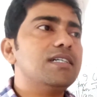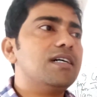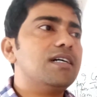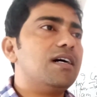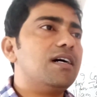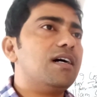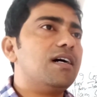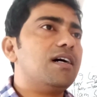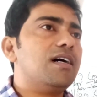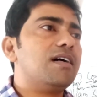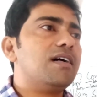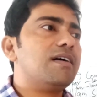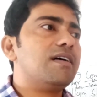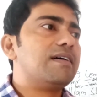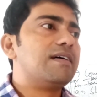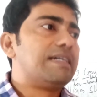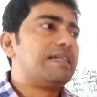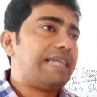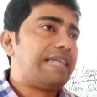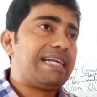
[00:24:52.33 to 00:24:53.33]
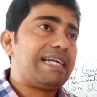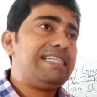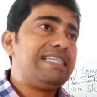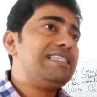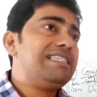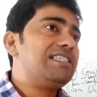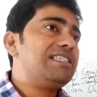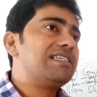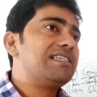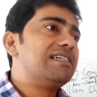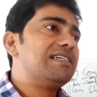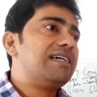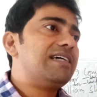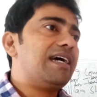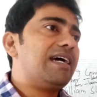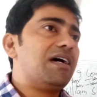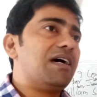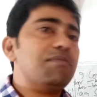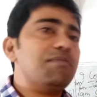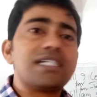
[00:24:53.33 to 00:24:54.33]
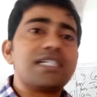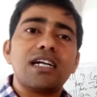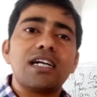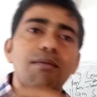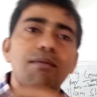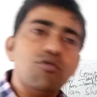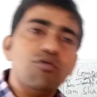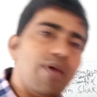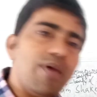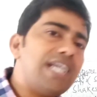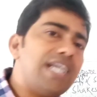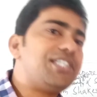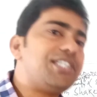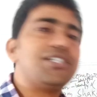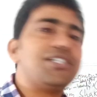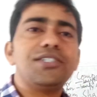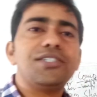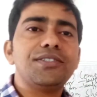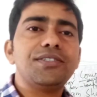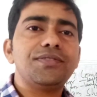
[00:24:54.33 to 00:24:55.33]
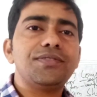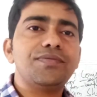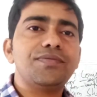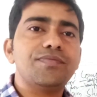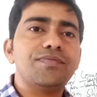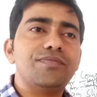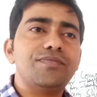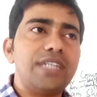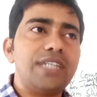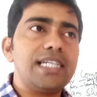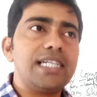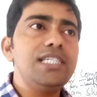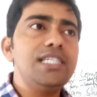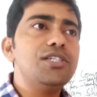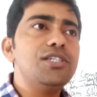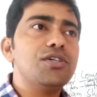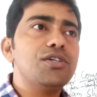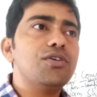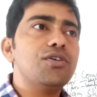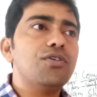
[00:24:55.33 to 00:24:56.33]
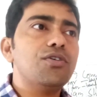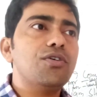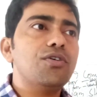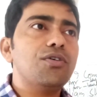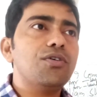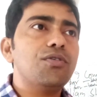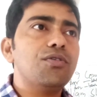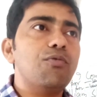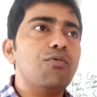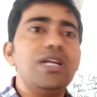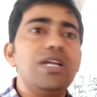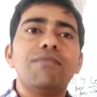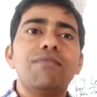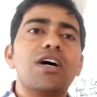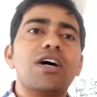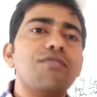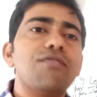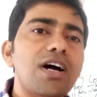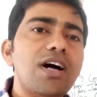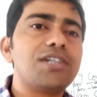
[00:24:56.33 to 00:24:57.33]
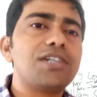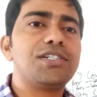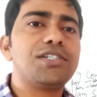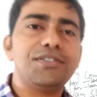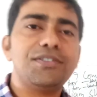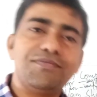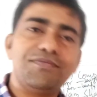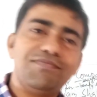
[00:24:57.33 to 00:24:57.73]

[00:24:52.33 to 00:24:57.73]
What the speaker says: that is Mr. W.H., that is William Herbert.